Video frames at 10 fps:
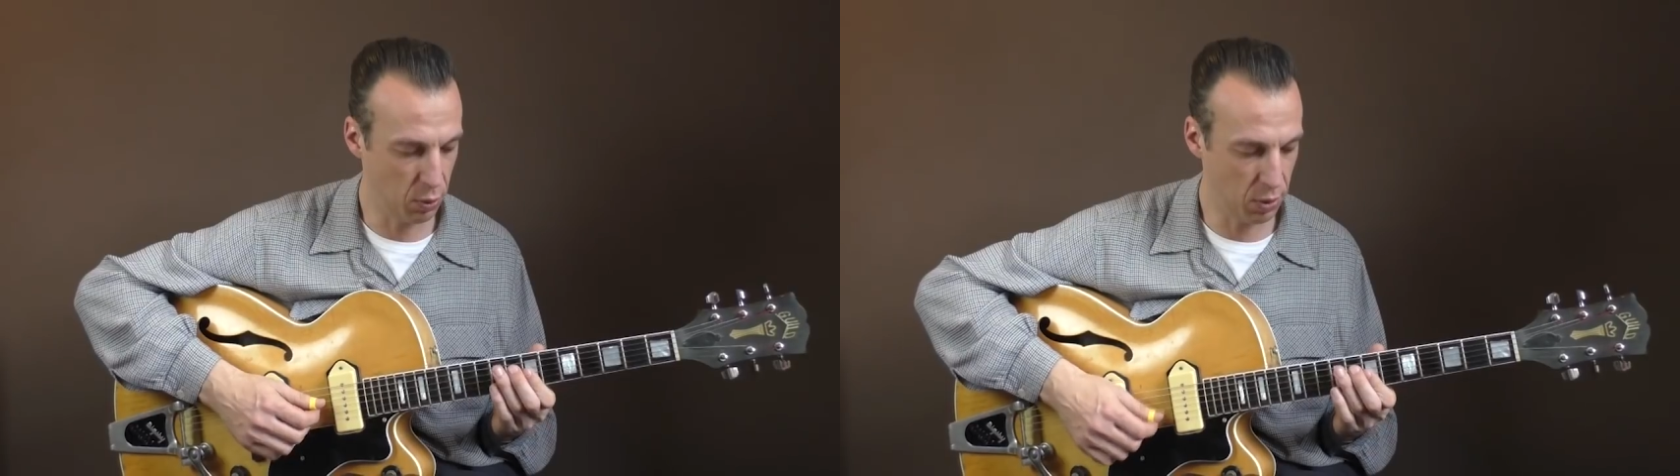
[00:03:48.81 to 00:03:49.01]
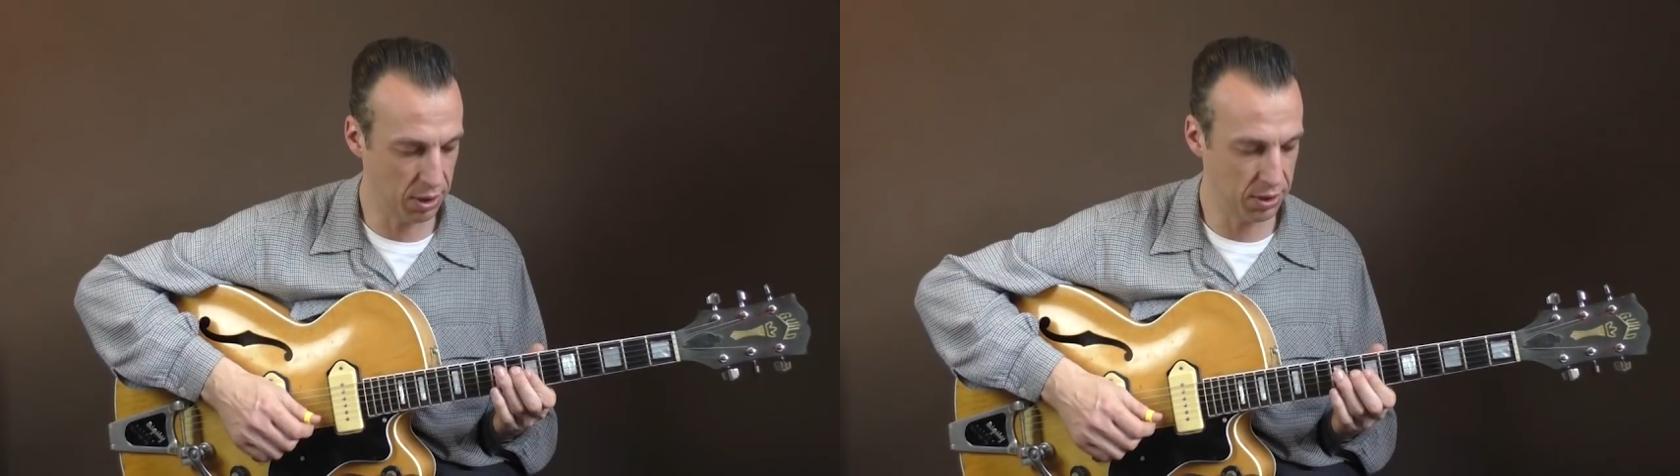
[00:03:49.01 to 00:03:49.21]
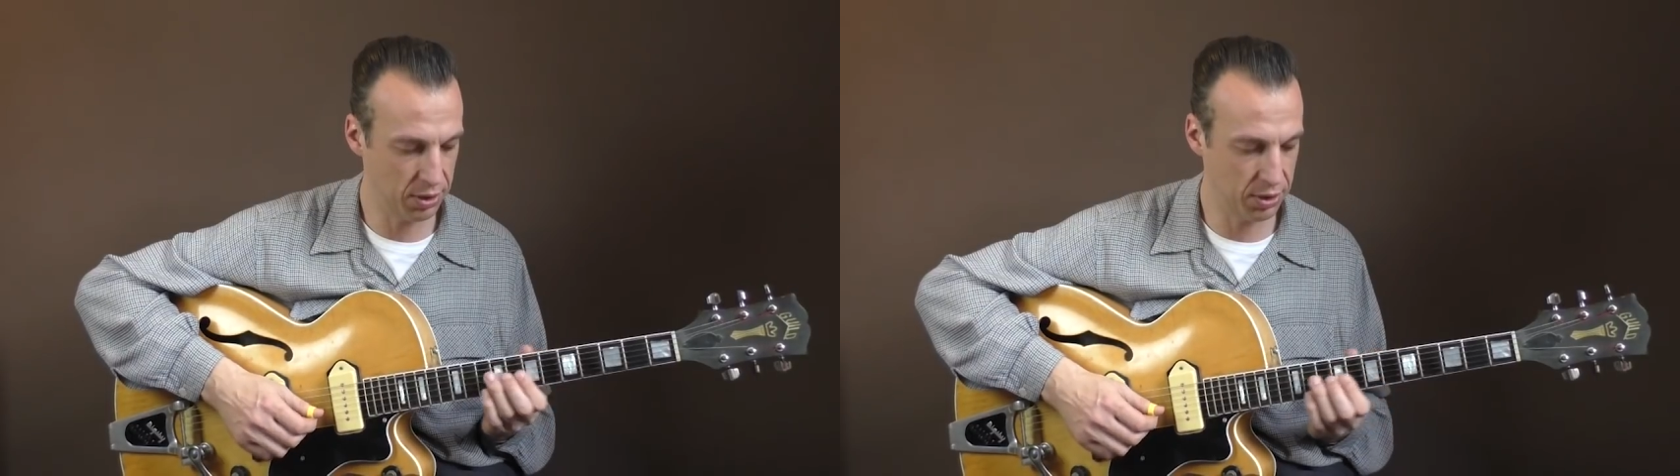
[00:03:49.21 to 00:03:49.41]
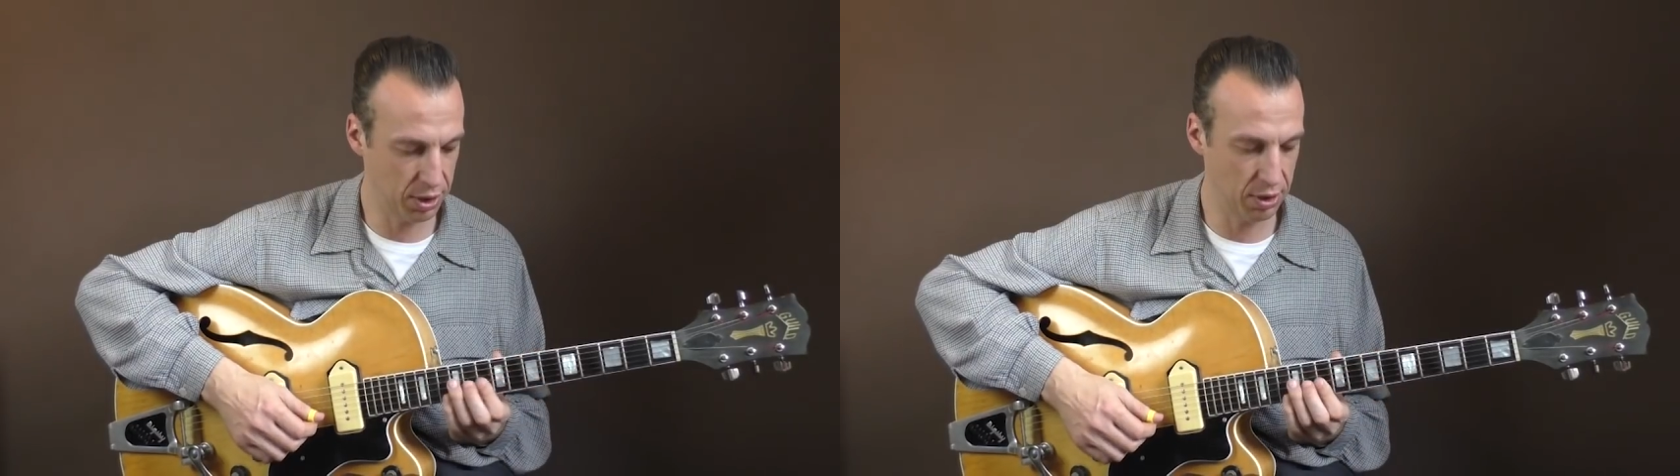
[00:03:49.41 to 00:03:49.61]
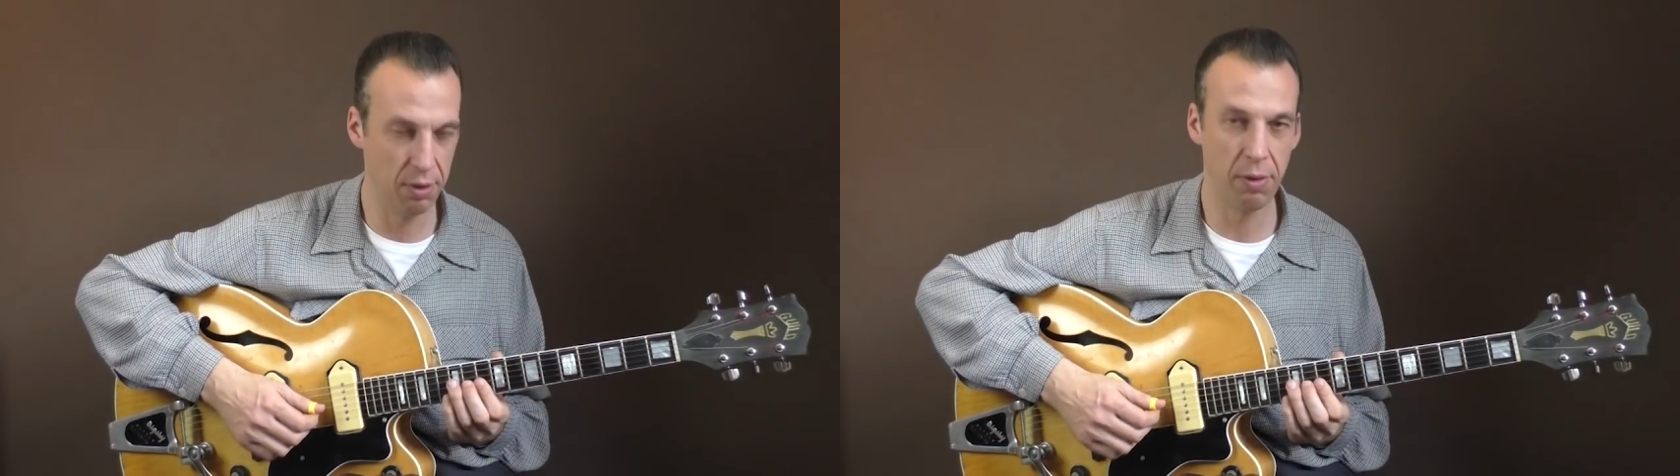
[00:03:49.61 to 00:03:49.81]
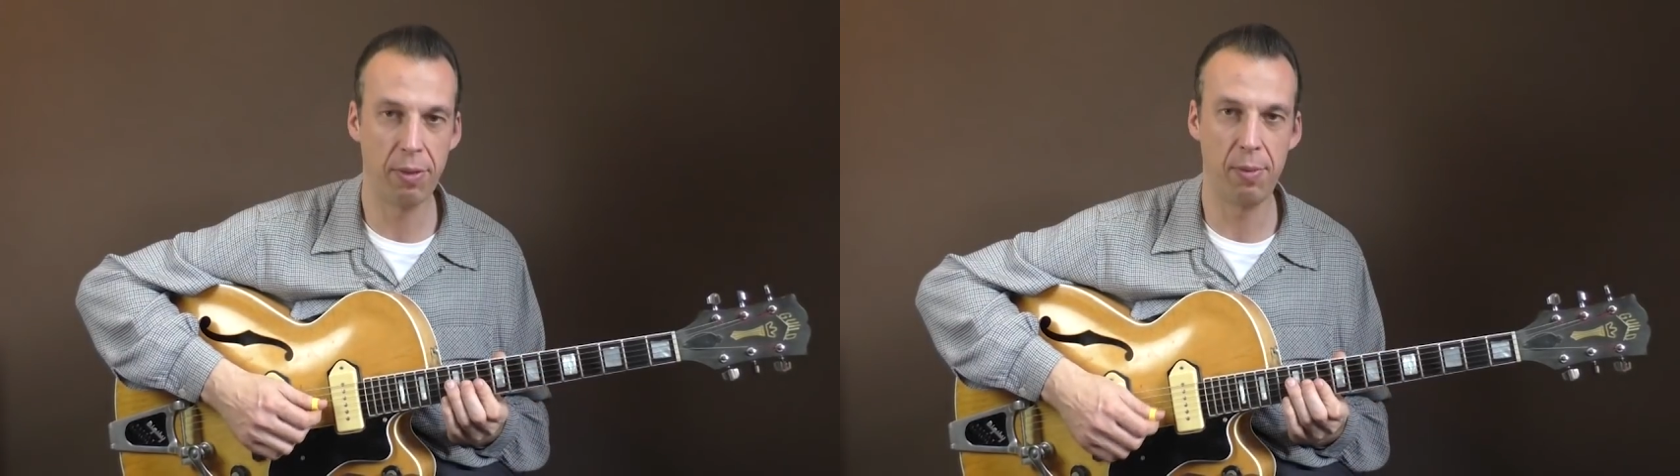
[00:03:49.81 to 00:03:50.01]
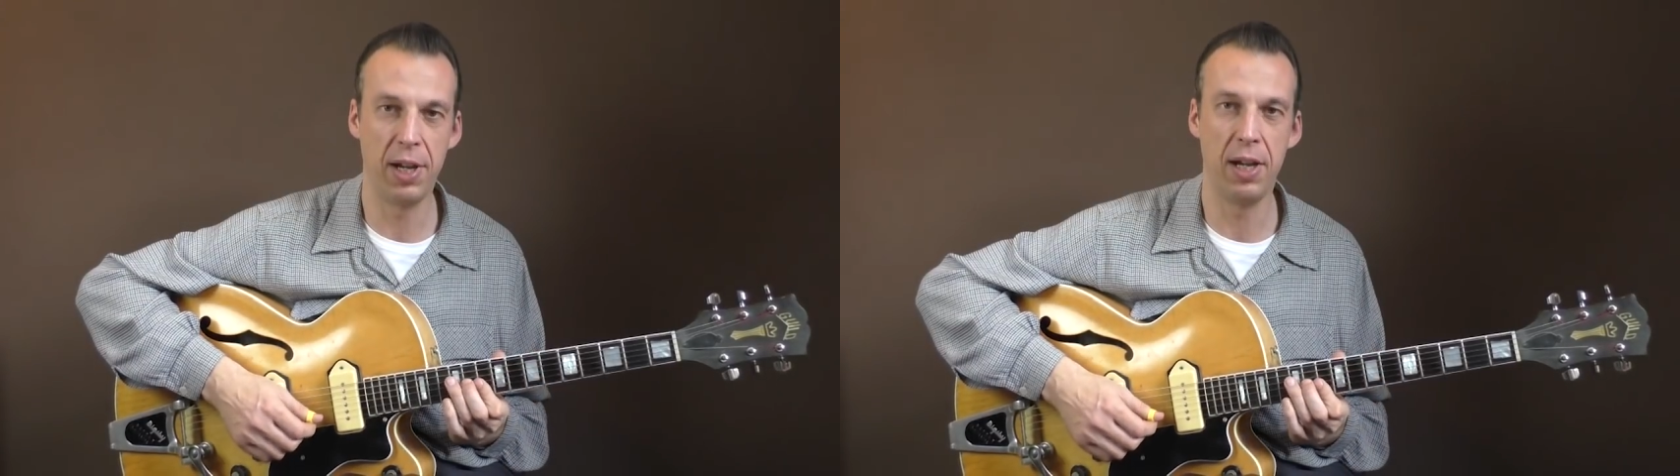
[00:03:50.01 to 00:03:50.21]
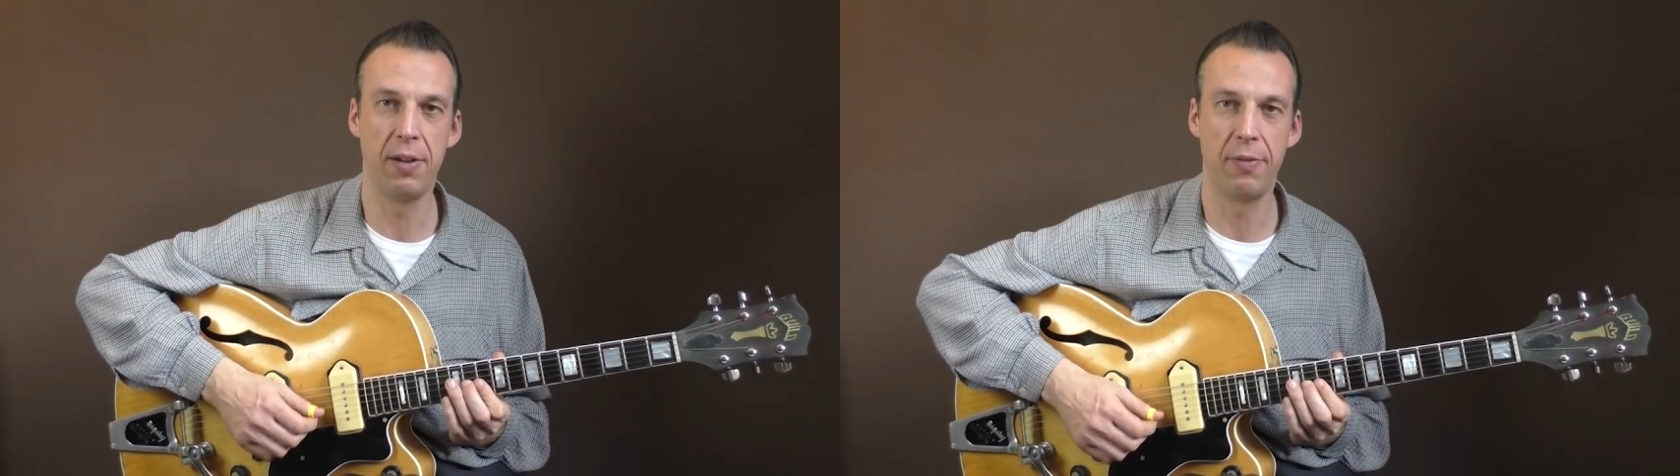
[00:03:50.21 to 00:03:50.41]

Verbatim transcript: one, two, three,